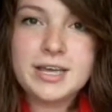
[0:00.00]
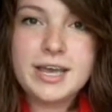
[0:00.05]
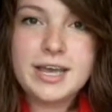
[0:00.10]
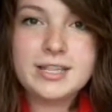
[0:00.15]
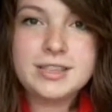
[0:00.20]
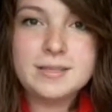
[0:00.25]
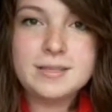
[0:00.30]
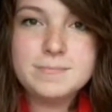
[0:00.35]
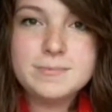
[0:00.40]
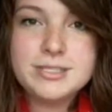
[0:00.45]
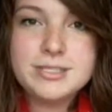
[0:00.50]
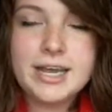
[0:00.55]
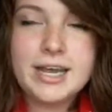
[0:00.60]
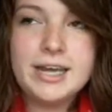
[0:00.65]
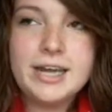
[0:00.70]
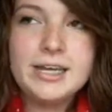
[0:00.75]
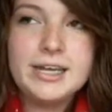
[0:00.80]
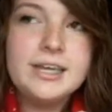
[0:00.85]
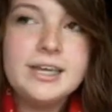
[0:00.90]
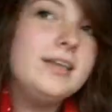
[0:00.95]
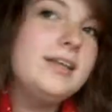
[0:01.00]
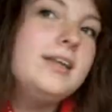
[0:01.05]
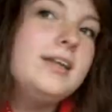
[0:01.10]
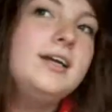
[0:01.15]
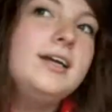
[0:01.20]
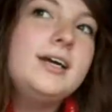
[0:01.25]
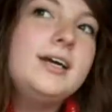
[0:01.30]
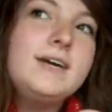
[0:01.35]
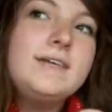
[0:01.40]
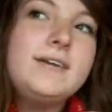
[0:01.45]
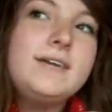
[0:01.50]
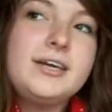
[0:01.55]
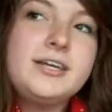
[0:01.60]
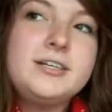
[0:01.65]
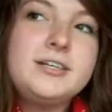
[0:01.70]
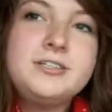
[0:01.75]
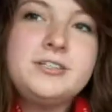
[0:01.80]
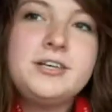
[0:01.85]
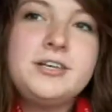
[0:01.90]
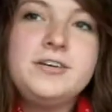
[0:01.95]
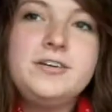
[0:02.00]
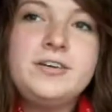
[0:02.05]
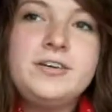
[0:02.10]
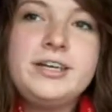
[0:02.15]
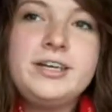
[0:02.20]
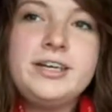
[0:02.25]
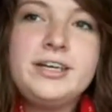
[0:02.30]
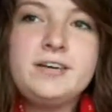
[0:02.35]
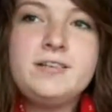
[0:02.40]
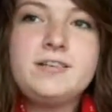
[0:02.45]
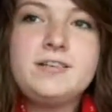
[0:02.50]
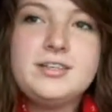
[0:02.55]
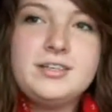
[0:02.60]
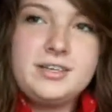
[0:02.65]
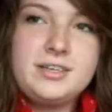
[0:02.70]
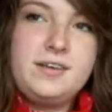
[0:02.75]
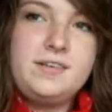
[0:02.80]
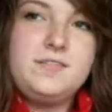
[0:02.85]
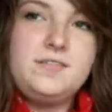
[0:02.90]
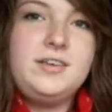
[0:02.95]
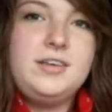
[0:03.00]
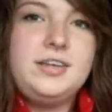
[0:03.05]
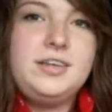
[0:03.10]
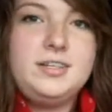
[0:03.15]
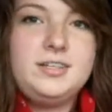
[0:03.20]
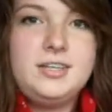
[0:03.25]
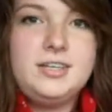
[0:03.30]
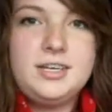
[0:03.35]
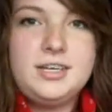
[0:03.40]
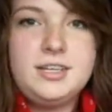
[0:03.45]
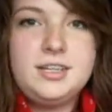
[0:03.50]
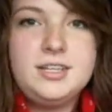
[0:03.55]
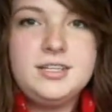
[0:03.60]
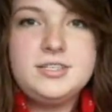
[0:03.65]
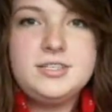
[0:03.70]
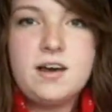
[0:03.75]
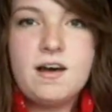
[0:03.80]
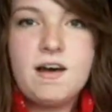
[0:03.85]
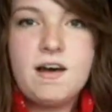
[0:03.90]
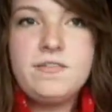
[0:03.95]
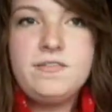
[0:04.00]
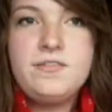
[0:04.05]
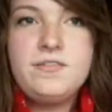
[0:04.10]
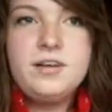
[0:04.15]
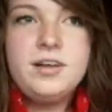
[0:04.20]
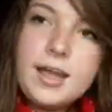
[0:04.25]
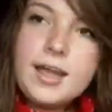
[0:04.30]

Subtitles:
I had them sign it. I'm not going to show you right now because I don't feel like taking this off.